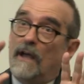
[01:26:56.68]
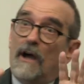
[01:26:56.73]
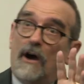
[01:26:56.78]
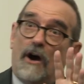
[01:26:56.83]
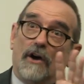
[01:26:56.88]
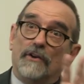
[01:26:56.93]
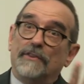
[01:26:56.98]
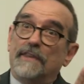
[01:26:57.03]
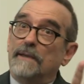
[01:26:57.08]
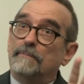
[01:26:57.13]

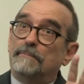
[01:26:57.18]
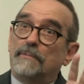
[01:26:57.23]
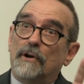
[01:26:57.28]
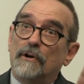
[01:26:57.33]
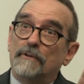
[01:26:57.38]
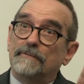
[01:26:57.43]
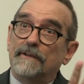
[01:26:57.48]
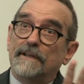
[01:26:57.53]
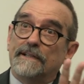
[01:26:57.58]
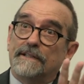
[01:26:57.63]
are they
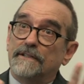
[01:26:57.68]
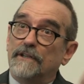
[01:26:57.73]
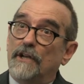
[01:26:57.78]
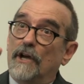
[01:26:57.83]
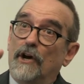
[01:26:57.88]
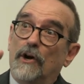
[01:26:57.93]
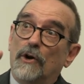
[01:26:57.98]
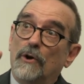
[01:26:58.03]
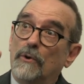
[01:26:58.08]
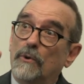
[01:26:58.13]
perfect?
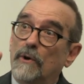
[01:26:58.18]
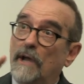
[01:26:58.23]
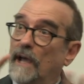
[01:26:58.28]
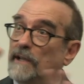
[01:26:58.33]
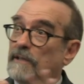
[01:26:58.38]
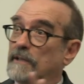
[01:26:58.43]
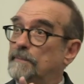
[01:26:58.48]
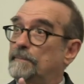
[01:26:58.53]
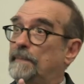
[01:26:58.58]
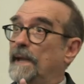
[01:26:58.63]
No.
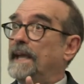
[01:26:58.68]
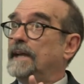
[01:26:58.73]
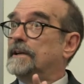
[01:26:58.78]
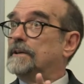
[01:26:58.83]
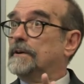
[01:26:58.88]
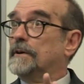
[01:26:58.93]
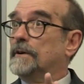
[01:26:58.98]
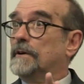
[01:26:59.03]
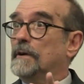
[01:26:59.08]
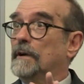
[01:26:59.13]
Ella
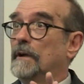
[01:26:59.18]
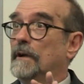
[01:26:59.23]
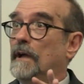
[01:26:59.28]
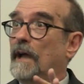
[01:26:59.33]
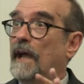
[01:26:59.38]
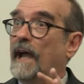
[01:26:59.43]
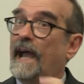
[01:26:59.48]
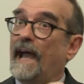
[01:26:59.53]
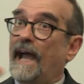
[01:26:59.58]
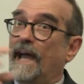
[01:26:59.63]
Baker
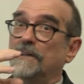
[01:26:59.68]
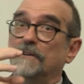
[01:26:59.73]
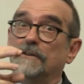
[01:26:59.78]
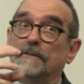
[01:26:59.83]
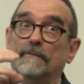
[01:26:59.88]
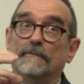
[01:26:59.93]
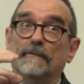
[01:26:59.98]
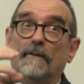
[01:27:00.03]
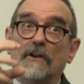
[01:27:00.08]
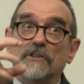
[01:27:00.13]
had
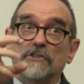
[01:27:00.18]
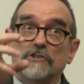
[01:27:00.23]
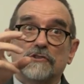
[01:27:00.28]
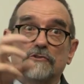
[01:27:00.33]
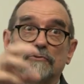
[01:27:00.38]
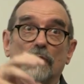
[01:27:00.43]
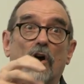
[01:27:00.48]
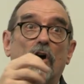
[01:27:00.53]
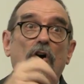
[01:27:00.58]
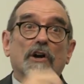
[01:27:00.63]

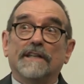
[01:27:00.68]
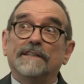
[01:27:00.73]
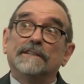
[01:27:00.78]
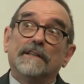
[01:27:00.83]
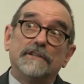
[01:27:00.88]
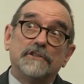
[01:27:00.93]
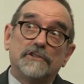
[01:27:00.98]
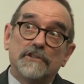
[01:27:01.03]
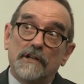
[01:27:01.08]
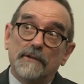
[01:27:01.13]
strong and
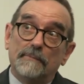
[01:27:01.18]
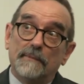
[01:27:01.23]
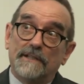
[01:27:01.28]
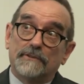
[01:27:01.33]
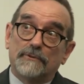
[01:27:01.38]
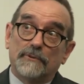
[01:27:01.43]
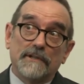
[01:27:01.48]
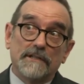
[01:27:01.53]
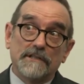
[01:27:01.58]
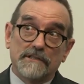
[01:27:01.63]

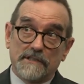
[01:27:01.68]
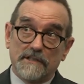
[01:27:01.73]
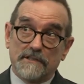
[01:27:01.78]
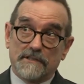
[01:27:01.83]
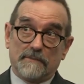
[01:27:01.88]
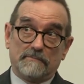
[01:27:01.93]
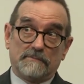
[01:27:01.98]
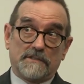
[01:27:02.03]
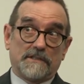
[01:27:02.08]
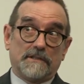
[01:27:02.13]
legitimate
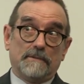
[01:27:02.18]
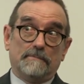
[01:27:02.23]
criticisms to